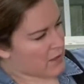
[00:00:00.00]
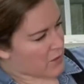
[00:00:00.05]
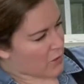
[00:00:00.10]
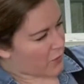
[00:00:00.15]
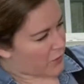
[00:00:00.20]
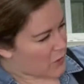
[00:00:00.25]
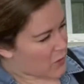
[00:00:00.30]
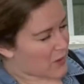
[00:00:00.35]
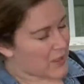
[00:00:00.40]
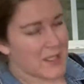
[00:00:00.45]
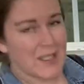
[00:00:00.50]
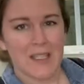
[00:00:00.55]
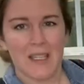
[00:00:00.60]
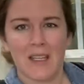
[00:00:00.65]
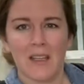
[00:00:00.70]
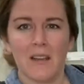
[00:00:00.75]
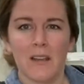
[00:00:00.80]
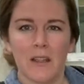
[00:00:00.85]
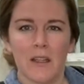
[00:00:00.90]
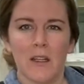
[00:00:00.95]
So if you can see
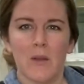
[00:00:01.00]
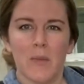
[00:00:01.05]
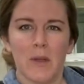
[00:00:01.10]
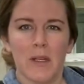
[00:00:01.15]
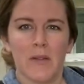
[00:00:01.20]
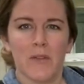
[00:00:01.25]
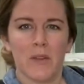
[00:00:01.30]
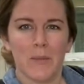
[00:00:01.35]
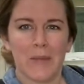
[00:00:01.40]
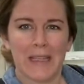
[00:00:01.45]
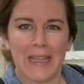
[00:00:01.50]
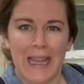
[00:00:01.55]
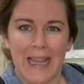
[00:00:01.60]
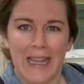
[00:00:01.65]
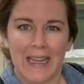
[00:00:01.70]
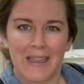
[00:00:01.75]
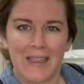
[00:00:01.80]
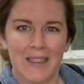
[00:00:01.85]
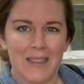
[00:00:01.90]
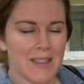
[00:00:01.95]
a little bit of the
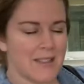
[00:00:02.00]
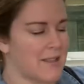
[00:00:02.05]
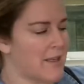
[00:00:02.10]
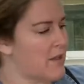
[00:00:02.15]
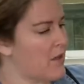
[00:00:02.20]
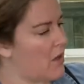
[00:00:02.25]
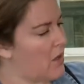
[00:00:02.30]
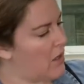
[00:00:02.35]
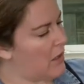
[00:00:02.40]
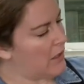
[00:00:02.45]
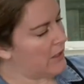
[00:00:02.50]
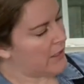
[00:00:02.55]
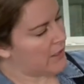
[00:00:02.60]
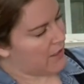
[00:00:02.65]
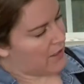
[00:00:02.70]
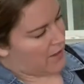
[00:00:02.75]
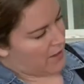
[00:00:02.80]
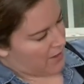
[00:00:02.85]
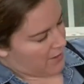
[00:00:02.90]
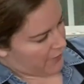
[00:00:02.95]
mechanics, as I call it,
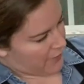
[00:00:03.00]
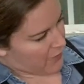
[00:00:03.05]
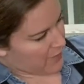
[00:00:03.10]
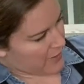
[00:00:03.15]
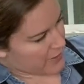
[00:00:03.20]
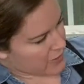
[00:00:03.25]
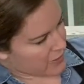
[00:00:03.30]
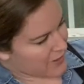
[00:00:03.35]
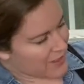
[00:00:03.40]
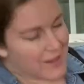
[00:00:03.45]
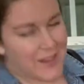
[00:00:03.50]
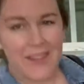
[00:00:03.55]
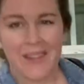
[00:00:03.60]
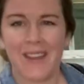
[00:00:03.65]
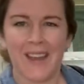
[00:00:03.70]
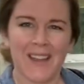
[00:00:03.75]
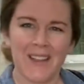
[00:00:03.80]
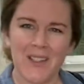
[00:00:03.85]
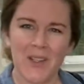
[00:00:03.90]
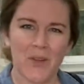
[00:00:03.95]
from underneath,
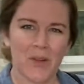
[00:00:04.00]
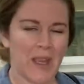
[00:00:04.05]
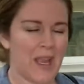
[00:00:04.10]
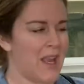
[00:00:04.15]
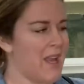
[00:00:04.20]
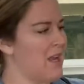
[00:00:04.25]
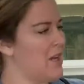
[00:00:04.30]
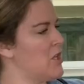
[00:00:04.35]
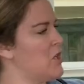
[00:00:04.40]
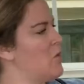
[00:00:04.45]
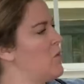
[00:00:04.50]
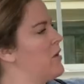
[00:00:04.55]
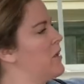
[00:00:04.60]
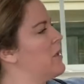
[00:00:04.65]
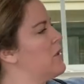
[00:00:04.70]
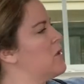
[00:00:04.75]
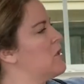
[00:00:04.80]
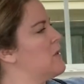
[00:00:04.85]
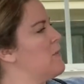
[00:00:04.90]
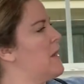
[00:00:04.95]
that's okay. You want
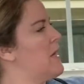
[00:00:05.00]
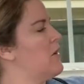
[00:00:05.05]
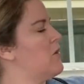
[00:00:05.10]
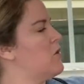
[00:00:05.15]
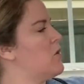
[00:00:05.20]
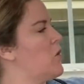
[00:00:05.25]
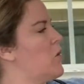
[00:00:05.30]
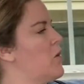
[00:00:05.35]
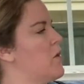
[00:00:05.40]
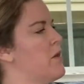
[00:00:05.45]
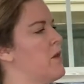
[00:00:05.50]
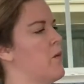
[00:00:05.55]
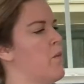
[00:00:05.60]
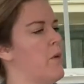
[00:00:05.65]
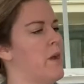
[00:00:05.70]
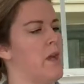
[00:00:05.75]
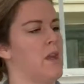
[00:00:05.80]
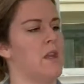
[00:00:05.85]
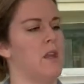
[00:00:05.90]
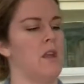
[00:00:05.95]
to just make sure that
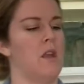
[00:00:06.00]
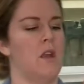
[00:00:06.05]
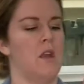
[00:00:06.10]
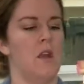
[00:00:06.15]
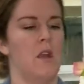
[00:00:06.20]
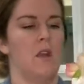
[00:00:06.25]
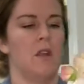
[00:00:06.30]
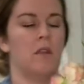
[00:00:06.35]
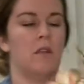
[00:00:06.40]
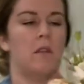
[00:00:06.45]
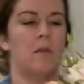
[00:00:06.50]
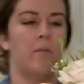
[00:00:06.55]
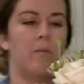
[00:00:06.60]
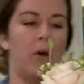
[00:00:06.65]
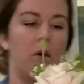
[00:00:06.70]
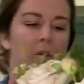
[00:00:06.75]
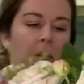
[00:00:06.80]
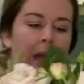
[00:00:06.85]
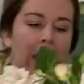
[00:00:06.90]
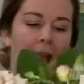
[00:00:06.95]
when the
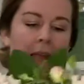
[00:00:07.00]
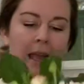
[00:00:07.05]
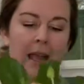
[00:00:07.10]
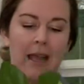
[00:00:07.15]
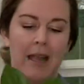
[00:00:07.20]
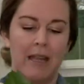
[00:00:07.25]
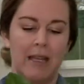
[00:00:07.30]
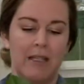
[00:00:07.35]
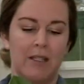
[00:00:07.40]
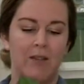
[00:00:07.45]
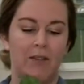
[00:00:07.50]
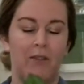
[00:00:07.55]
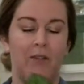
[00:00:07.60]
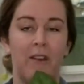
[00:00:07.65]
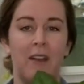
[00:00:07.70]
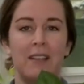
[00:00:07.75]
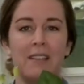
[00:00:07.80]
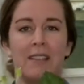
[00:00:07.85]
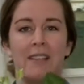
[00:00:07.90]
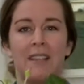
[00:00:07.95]
bouquet is
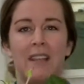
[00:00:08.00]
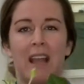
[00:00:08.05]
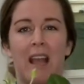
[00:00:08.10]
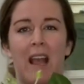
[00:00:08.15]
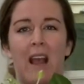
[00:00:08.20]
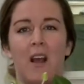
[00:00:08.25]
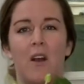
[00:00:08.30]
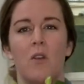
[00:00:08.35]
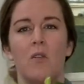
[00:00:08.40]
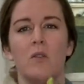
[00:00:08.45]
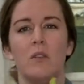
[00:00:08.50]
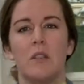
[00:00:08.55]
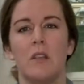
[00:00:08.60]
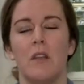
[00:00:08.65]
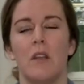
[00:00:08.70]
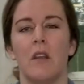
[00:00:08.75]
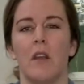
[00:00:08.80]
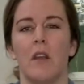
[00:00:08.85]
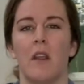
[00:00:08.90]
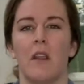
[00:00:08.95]
facing out,
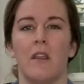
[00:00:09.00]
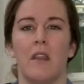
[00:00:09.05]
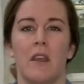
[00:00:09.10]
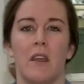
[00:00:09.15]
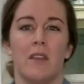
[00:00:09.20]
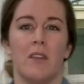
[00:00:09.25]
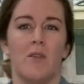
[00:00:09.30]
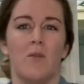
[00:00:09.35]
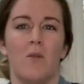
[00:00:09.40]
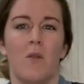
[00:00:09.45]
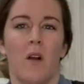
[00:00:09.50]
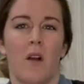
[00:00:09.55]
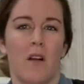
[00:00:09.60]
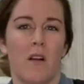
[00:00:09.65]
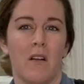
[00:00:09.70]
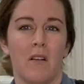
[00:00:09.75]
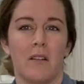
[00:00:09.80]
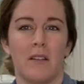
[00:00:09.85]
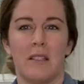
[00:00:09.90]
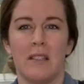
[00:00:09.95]
that you
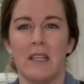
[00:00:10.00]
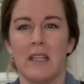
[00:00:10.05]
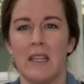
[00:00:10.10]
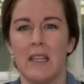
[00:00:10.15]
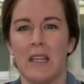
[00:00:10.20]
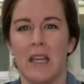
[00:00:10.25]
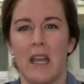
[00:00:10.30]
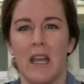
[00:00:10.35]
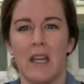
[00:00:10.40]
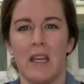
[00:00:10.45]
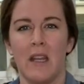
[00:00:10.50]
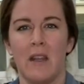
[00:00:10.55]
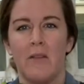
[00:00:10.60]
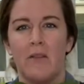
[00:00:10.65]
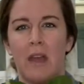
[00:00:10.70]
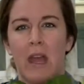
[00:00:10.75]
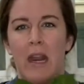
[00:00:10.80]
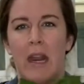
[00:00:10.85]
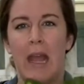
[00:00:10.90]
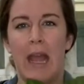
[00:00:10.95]
aren't seeing any of
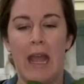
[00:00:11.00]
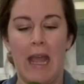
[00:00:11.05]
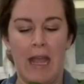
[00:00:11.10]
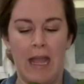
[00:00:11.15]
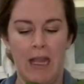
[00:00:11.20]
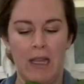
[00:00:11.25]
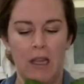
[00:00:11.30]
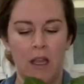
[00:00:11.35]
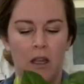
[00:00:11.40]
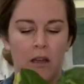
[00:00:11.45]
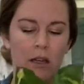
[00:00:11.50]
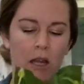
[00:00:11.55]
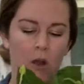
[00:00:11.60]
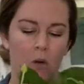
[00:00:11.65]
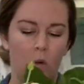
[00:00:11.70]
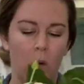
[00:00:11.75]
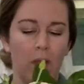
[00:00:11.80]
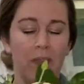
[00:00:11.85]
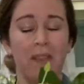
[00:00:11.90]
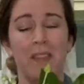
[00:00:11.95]
that egg. Now,
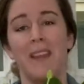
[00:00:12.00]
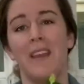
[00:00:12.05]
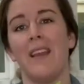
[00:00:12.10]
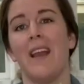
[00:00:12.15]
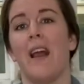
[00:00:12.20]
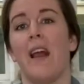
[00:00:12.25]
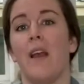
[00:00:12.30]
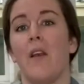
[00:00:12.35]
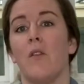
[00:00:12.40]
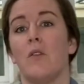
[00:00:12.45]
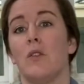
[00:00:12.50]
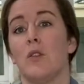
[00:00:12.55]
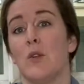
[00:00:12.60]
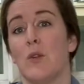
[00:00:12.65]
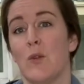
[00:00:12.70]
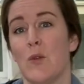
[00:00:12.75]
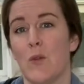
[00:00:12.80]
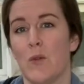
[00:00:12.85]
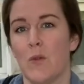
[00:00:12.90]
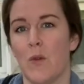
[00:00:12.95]
one thing I
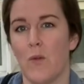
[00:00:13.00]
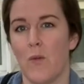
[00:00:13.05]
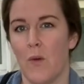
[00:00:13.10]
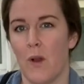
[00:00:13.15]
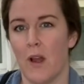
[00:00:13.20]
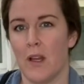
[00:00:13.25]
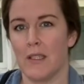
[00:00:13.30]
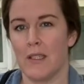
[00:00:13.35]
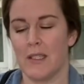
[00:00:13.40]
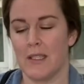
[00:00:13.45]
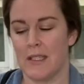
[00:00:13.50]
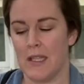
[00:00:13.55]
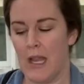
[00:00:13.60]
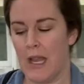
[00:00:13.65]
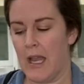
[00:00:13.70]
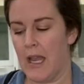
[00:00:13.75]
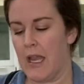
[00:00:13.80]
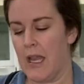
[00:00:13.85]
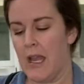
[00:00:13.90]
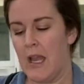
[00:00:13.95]
do want to
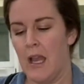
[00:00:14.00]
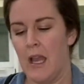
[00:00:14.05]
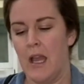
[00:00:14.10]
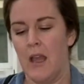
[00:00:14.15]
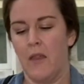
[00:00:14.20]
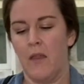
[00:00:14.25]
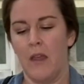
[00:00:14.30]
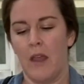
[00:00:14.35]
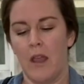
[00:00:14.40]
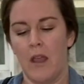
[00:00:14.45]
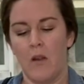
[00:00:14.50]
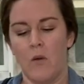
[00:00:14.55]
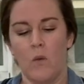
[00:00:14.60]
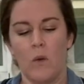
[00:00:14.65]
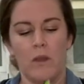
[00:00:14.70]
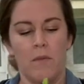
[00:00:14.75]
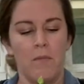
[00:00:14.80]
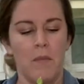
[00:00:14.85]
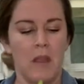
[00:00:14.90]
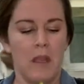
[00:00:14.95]
say that
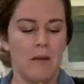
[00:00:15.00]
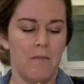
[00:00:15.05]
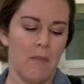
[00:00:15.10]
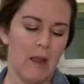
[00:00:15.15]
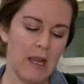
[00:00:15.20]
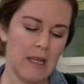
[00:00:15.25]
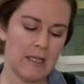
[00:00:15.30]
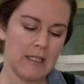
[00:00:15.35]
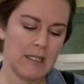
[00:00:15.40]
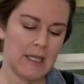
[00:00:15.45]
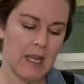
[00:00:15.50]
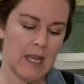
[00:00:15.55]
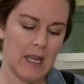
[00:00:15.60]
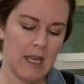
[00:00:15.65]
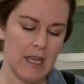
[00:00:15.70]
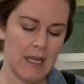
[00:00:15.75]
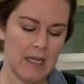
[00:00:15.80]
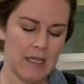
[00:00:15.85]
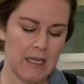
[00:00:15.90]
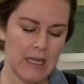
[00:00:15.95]
in my
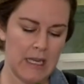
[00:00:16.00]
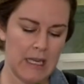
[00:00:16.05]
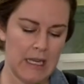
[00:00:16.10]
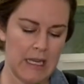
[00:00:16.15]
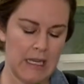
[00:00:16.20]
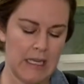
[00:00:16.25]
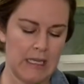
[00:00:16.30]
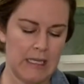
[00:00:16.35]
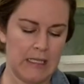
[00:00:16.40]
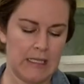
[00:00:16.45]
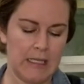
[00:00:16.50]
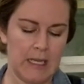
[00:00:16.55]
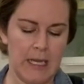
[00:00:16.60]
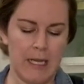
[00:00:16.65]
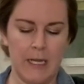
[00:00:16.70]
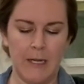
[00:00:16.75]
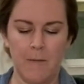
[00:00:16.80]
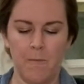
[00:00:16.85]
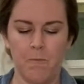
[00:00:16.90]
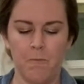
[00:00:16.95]
design,
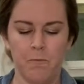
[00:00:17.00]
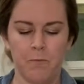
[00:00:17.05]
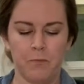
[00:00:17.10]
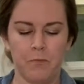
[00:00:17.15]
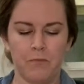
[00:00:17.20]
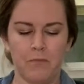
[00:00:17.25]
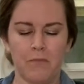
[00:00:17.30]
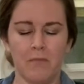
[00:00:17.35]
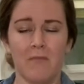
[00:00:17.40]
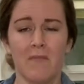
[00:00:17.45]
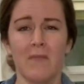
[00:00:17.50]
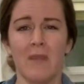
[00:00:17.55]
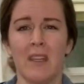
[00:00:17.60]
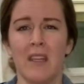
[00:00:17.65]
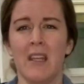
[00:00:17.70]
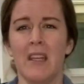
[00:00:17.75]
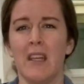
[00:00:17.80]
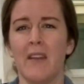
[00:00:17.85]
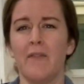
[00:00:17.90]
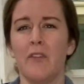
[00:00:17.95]
and
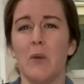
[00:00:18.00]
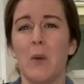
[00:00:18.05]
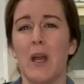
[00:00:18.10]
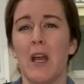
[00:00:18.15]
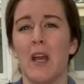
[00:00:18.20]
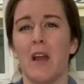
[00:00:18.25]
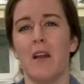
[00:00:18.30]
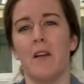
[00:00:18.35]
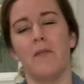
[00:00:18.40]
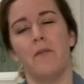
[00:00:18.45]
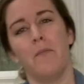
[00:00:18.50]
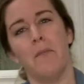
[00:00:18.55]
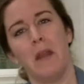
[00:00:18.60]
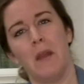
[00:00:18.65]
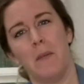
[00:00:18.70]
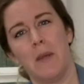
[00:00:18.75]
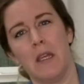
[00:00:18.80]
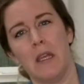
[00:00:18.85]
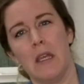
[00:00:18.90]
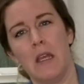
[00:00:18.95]
if you have
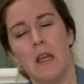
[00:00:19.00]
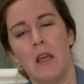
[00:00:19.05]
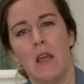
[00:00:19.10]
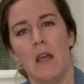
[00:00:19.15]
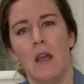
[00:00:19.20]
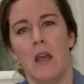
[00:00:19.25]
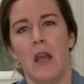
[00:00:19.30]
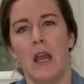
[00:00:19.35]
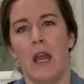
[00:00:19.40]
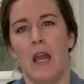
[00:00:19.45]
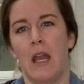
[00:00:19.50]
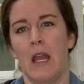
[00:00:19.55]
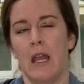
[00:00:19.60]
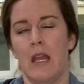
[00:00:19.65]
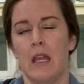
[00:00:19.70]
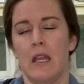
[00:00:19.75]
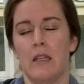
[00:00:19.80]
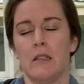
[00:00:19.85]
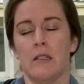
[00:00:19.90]
maybe a